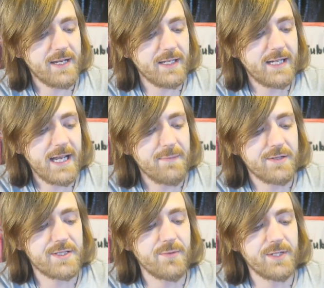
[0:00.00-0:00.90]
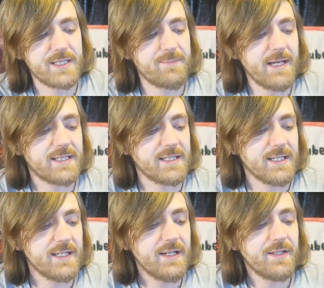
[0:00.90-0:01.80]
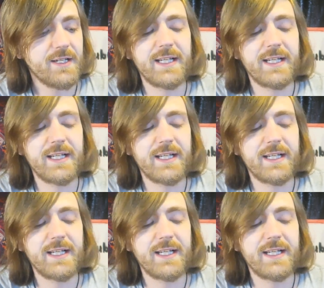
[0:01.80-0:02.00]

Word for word: red and came out so unexpectedly